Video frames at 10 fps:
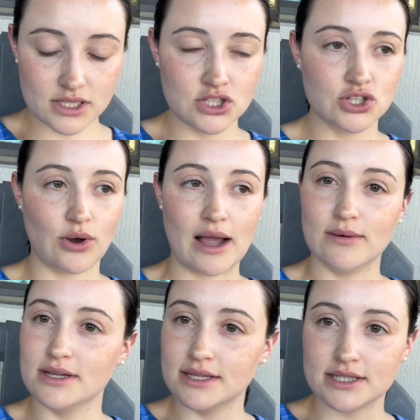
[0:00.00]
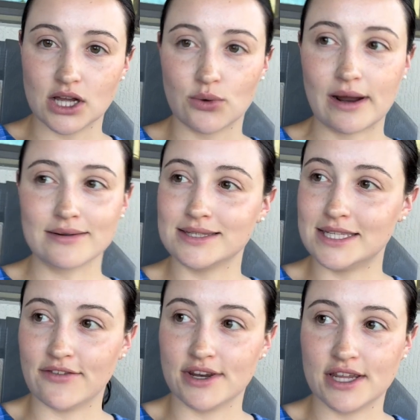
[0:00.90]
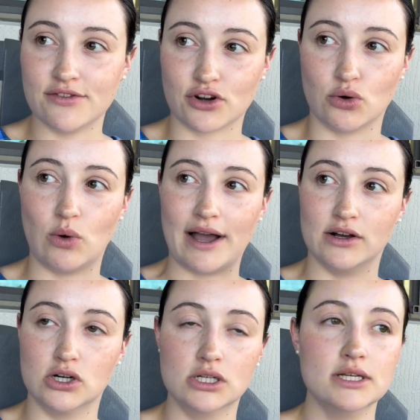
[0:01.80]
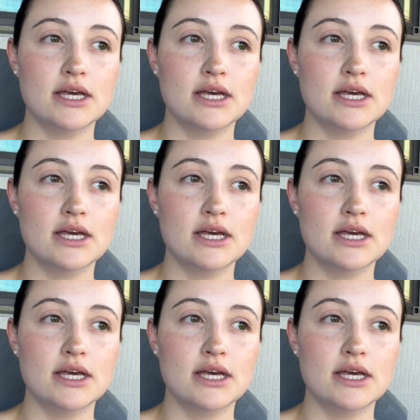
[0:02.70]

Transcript: So I was around 70 for a while.